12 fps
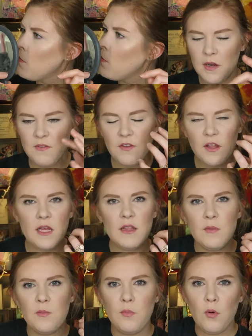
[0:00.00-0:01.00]
but I feel like
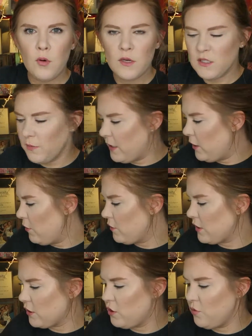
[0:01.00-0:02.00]
the pores on my
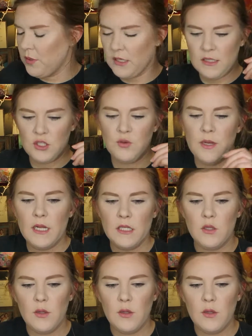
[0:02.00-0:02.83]
nose look super accentuated.